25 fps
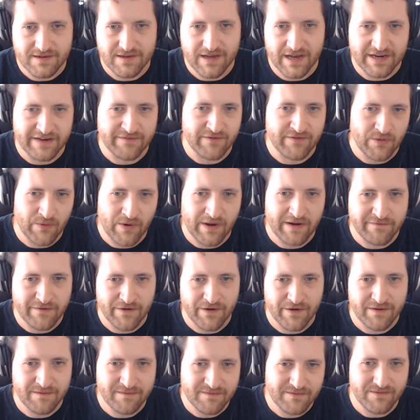a different one
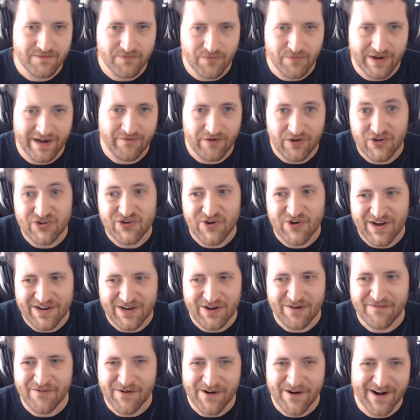for whatever you're trying to
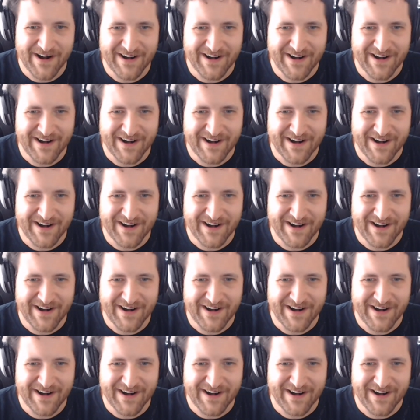go for.